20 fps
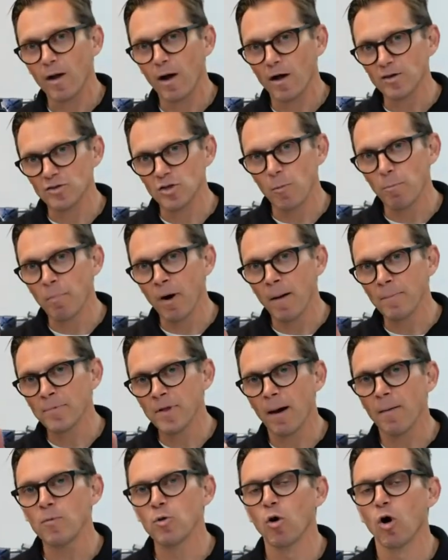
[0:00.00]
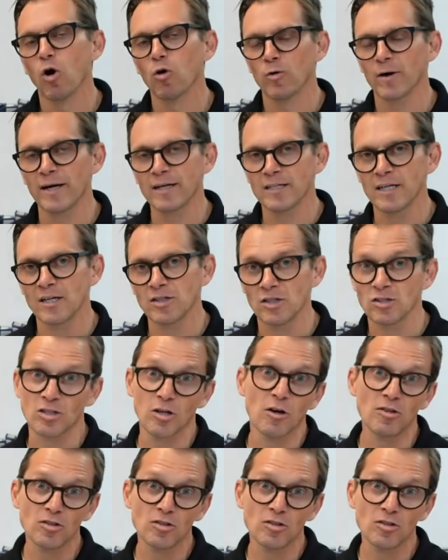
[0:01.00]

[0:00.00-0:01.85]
we also bumped up the oil ring tension.